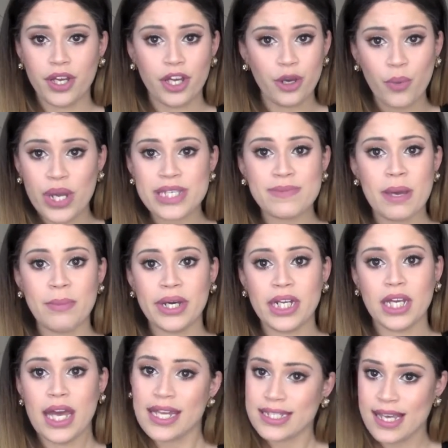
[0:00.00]
waste my
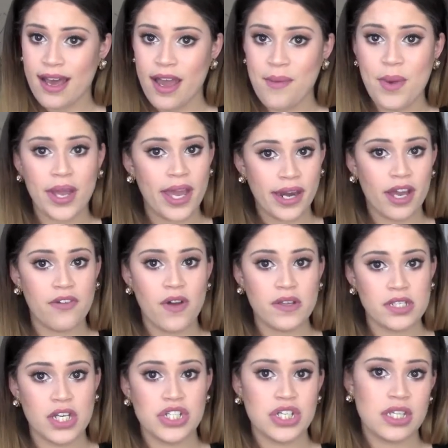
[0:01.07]
money and time getting a
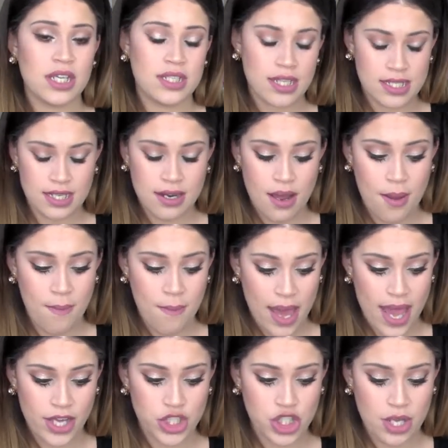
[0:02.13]
foundation that doesn't
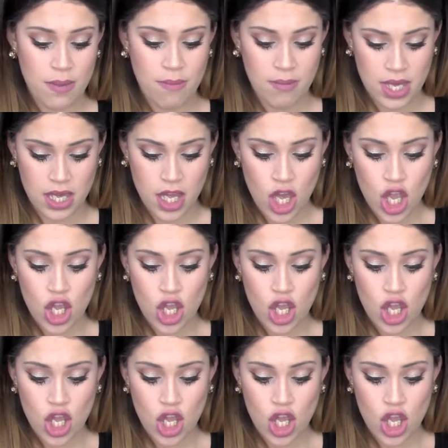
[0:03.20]
match me.